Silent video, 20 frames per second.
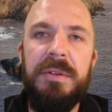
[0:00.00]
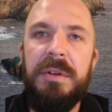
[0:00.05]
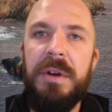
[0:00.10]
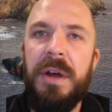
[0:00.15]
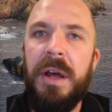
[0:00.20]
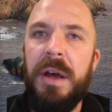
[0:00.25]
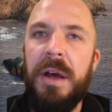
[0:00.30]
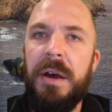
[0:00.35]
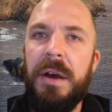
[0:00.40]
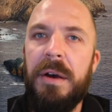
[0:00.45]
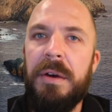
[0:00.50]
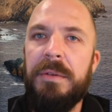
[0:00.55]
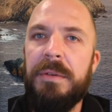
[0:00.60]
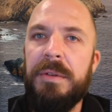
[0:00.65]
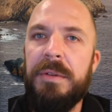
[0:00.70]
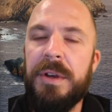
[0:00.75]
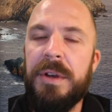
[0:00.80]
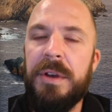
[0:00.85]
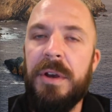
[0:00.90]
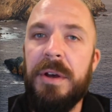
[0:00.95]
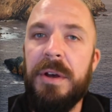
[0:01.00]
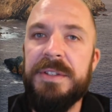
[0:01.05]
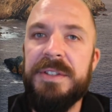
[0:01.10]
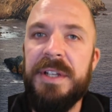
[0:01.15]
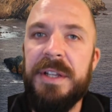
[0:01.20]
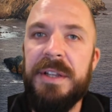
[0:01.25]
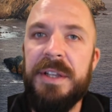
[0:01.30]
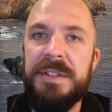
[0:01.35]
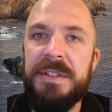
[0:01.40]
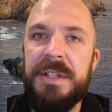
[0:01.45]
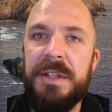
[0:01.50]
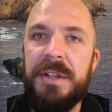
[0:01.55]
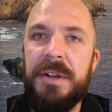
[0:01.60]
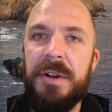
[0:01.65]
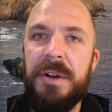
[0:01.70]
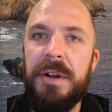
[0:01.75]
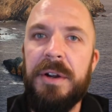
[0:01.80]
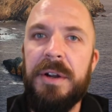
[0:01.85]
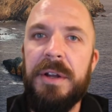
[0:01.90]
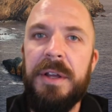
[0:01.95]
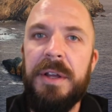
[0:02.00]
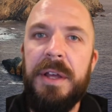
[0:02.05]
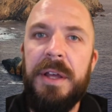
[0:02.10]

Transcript: the content that's in there